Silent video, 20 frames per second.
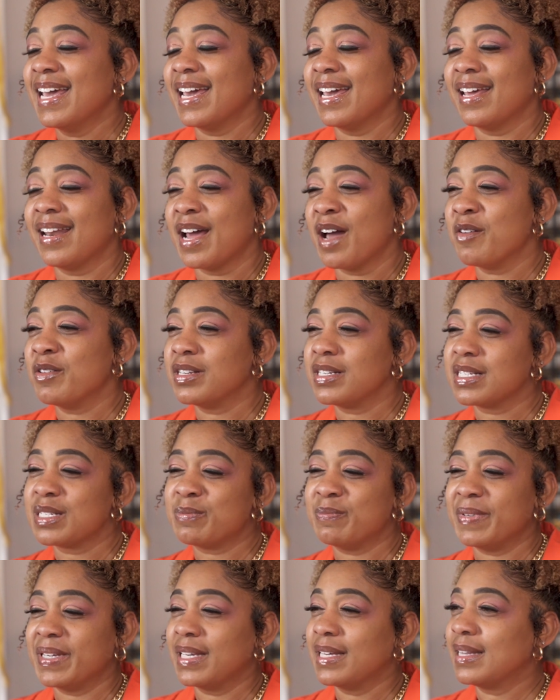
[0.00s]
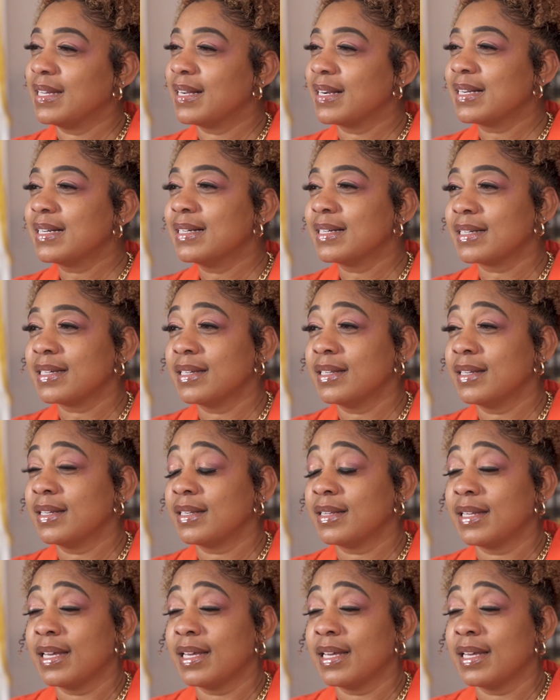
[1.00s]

And I would just be in there cooking.